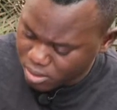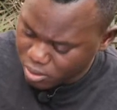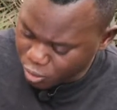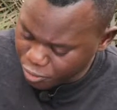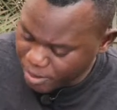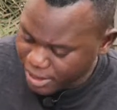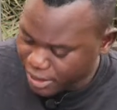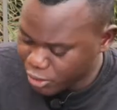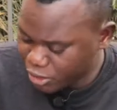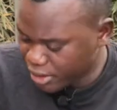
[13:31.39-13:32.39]
Koffi
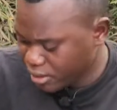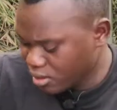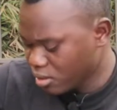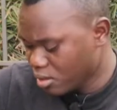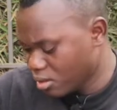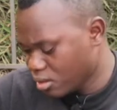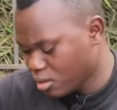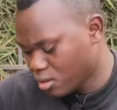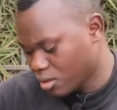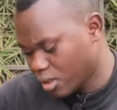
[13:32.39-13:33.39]
Mac-Adory,
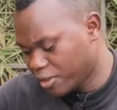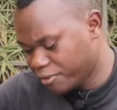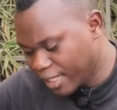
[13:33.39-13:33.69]
if